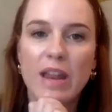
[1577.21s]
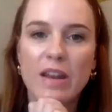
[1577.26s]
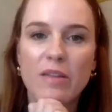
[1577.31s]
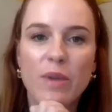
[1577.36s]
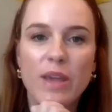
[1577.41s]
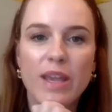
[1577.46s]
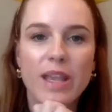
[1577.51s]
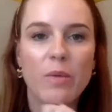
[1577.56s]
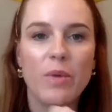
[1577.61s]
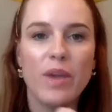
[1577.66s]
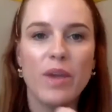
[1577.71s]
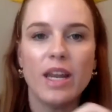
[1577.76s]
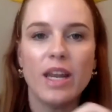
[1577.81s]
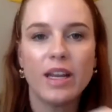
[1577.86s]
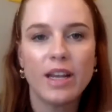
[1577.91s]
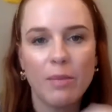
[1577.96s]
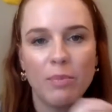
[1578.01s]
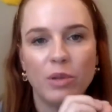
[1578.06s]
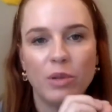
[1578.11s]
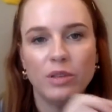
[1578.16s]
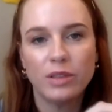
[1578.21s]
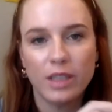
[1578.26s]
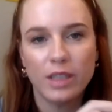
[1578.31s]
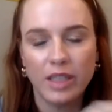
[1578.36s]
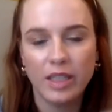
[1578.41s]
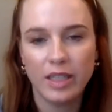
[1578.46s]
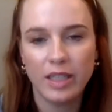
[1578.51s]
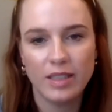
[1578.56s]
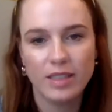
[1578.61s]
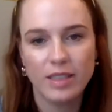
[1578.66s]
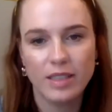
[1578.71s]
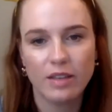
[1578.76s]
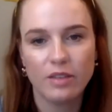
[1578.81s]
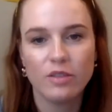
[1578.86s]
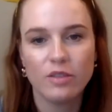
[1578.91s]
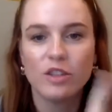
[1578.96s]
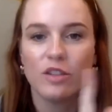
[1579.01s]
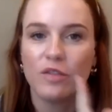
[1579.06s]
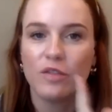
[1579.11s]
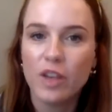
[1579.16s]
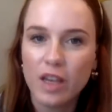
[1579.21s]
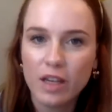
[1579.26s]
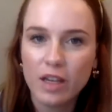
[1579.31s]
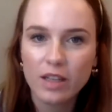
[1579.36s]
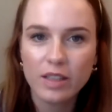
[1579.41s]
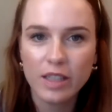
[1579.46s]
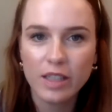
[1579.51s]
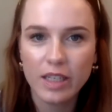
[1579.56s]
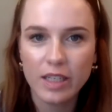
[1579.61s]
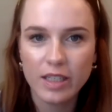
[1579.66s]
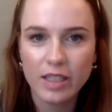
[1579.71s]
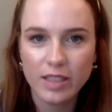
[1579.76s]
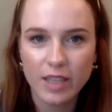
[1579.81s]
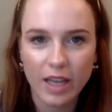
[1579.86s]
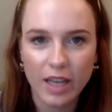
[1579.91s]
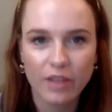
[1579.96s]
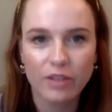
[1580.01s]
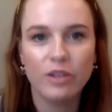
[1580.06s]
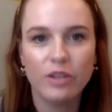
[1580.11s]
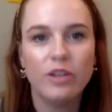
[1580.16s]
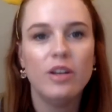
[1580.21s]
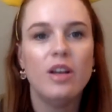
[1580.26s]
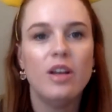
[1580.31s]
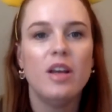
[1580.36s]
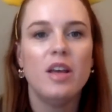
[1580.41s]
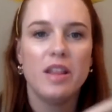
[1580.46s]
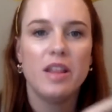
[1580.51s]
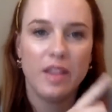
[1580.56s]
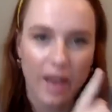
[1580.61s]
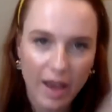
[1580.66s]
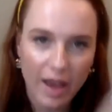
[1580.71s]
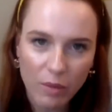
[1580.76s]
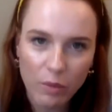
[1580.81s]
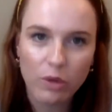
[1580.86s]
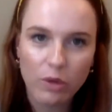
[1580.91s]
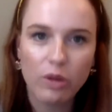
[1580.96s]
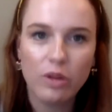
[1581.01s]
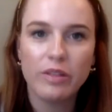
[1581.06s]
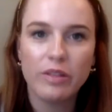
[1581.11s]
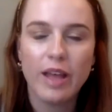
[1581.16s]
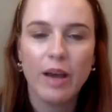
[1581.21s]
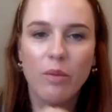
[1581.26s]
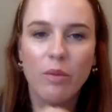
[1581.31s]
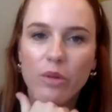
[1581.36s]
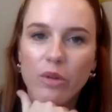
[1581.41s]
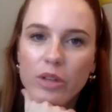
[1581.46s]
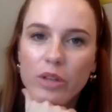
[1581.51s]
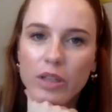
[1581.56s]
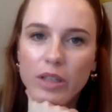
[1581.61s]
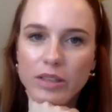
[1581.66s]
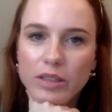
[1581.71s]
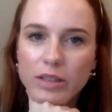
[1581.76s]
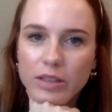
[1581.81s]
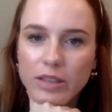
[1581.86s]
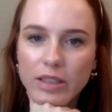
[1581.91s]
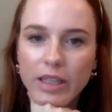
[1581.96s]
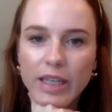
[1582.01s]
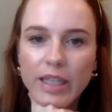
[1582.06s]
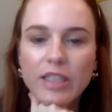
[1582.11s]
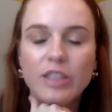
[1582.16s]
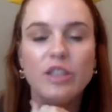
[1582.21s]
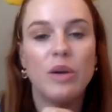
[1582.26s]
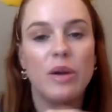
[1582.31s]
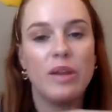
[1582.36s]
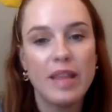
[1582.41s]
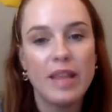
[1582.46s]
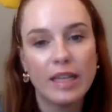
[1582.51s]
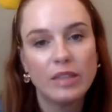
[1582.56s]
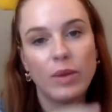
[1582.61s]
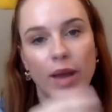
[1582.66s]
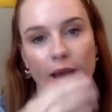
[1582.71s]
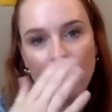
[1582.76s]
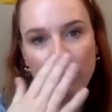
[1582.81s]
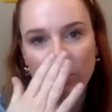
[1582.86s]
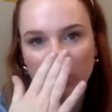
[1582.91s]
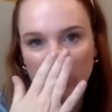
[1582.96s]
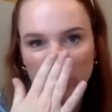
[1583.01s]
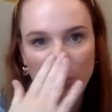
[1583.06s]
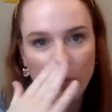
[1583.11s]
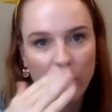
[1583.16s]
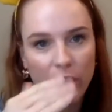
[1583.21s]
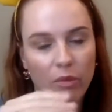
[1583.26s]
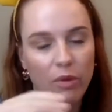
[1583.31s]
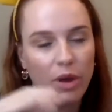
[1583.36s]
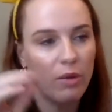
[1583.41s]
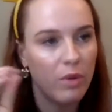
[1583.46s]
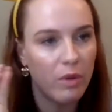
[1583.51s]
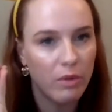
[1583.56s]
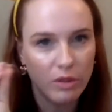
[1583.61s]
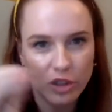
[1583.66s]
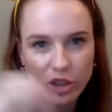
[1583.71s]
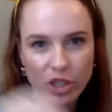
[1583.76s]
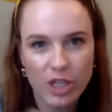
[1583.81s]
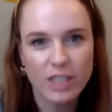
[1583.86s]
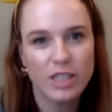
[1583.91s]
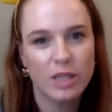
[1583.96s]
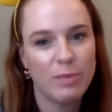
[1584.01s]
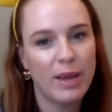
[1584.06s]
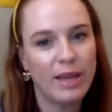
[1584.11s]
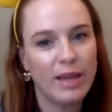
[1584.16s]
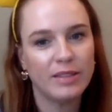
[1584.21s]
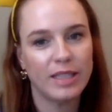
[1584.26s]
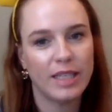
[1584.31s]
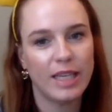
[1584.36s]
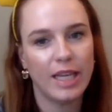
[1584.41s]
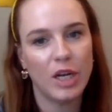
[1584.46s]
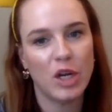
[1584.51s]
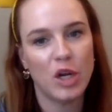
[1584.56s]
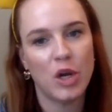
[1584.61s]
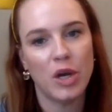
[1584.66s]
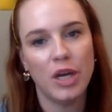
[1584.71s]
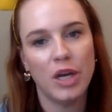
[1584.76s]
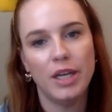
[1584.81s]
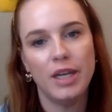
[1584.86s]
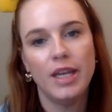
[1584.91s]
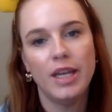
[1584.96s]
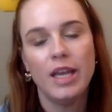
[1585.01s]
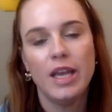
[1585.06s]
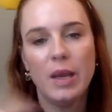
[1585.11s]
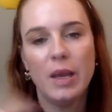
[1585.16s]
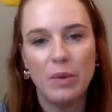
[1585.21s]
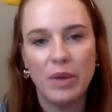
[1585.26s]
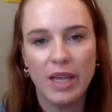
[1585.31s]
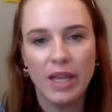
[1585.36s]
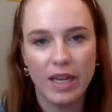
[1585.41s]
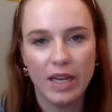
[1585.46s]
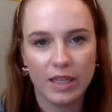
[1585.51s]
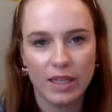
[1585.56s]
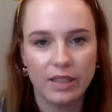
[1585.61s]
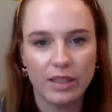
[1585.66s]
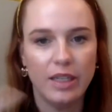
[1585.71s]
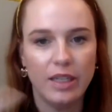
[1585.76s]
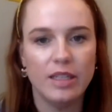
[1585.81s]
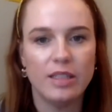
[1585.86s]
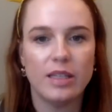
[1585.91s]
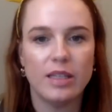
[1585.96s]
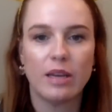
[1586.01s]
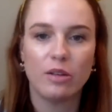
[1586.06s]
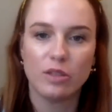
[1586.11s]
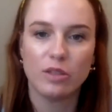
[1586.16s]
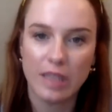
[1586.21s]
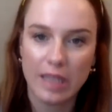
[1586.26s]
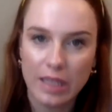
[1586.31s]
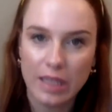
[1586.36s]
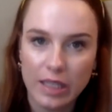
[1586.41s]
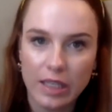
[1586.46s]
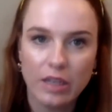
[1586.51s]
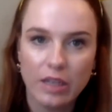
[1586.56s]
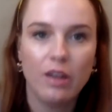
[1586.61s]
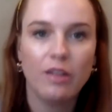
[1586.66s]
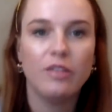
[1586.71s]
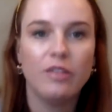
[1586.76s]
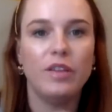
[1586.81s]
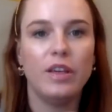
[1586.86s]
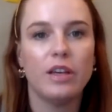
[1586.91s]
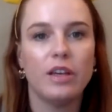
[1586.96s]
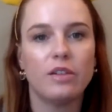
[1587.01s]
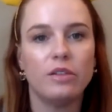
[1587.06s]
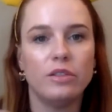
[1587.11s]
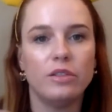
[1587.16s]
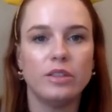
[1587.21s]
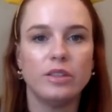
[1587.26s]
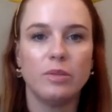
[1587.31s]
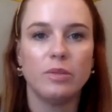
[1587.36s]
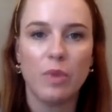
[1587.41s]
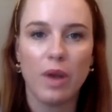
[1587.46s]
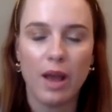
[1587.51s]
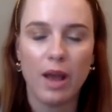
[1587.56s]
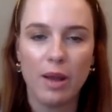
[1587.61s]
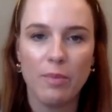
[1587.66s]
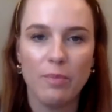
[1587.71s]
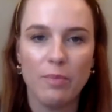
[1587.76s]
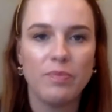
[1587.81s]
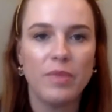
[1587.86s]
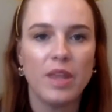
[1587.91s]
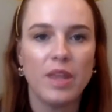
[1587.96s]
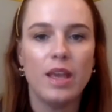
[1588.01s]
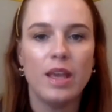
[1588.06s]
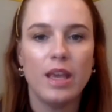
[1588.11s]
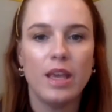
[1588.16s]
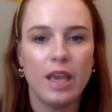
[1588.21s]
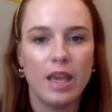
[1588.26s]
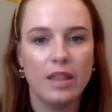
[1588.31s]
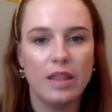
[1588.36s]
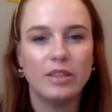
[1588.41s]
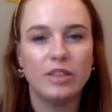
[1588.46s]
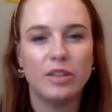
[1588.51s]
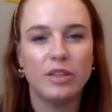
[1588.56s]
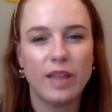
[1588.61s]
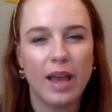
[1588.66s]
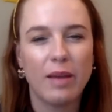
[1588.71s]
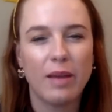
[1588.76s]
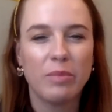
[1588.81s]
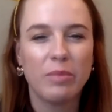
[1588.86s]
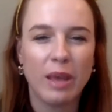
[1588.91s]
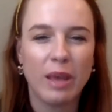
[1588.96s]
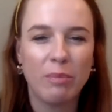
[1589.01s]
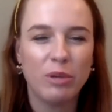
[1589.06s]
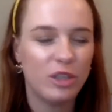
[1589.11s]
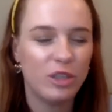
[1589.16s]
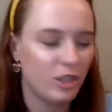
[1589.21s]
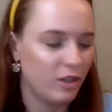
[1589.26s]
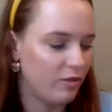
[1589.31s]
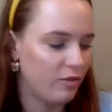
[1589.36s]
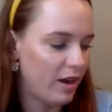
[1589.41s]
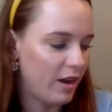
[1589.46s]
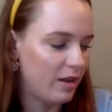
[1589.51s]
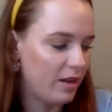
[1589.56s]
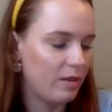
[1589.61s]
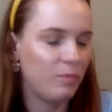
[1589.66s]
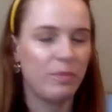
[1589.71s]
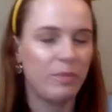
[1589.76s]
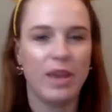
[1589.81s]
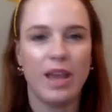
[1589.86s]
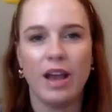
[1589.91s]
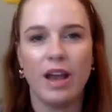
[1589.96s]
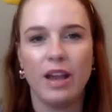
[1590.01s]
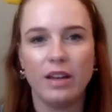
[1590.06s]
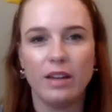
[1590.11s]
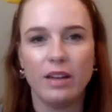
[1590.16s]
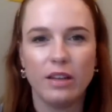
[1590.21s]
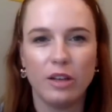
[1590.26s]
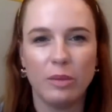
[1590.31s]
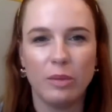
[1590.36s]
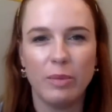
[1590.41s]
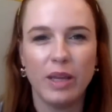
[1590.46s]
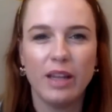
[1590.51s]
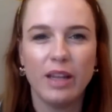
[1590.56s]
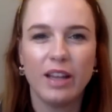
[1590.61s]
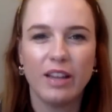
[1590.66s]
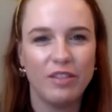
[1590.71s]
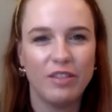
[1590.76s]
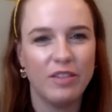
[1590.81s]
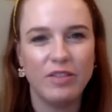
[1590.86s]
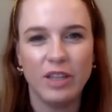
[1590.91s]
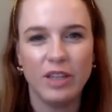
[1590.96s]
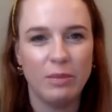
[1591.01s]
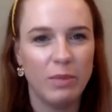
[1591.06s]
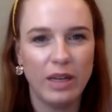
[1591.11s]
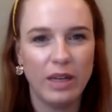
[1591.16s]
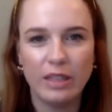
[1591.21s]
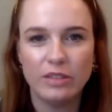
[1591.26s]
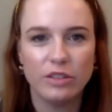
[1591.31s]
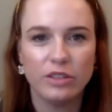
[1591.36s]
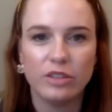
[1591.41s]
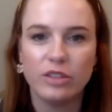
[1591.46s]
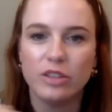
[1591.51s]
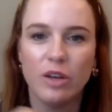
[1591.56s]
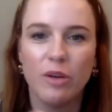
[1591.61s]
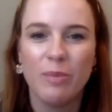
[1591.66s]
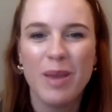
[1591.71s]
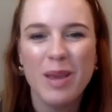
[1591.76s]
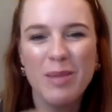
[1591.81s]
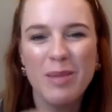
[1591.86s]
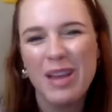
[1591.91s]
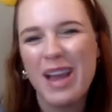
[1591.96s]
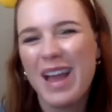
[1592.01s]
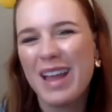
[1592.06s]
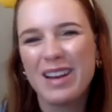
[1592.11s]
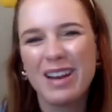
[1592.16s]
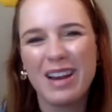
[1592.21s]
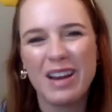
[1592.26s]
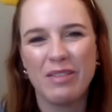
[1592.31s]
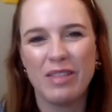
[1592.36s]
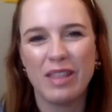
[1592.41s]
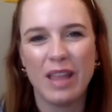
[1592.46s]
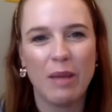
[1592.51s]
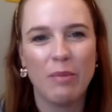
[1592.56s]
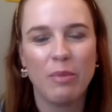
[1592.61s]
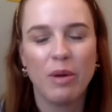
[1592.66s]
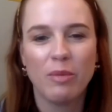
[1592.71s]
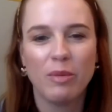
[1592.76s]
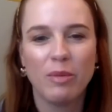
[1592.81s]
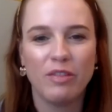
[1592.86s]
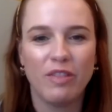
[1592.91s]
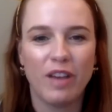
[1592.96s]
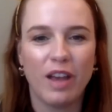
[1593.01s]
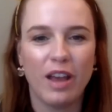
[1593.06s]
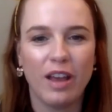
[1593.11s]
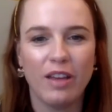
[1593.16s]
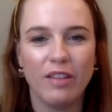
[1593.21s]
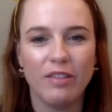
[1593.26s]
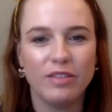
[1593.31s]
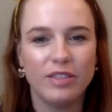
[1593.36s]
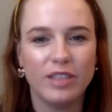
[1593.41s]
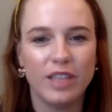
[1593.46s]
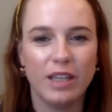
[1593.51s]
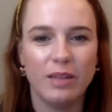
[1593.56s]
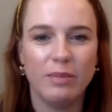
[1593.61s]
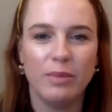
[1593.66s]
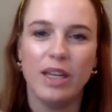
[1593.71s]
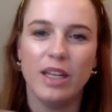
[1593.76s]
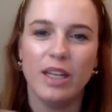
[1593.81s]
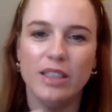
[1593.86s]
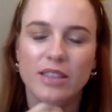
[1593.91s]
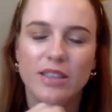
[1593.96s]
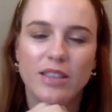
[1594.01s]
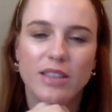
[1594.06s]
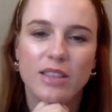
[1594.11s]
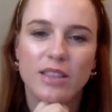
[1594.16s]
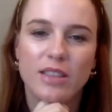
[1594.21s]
we hit a couple cleaning cycles. So if you hit a cleaning cycle, that will delay it too. And that's what happened with the railway. We were just about to get on, and we hit a cleaning cycle. So they clean all the vehicles, and so that puts you around behind a little bit, like 15 minutes or so. Maybe not even that. Probably 5-10 minutes.